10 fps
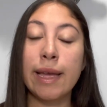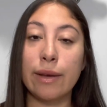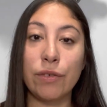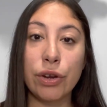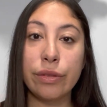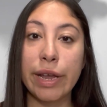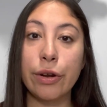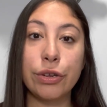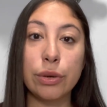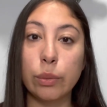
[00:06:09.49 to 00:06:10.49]
if you're there
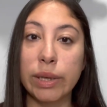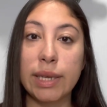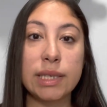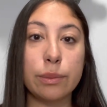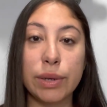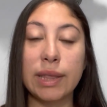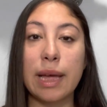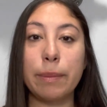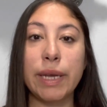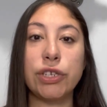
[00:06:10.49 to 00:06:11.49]
and you're willing to bring
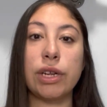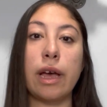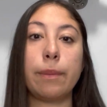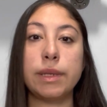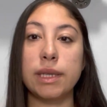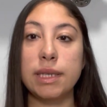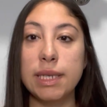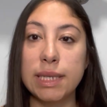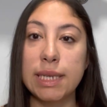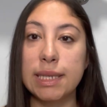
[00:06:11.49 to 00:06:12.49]
that patient up to
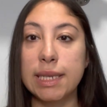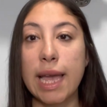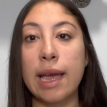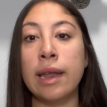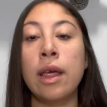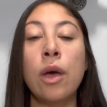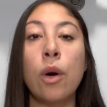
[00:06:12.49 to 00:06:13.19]
CT scan,